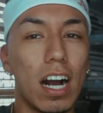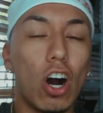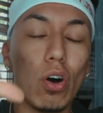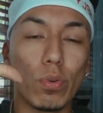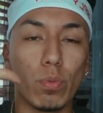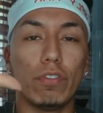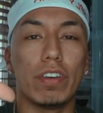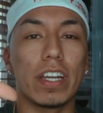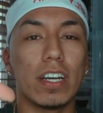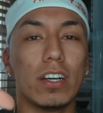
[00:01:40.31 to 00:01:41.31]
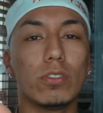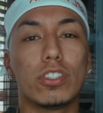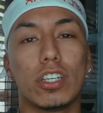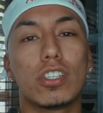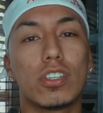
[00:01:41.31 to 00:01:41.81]
all in one video
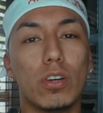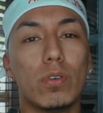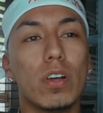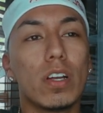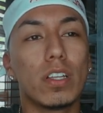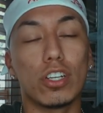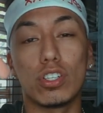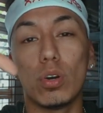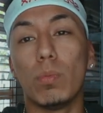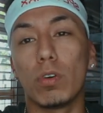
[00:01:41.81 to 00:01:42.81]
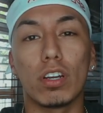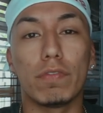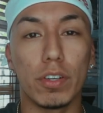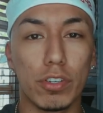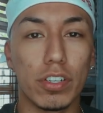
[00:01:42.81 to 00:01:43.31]
just so there's no more
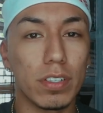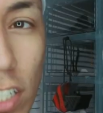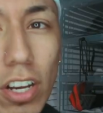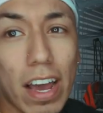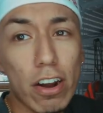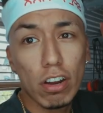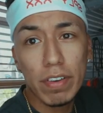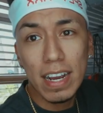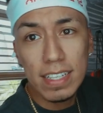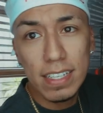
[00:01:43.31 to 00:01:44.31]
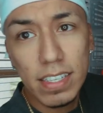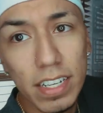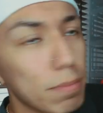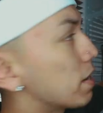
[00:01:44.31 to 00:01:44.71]
confusion. So I don't know if you guys can see,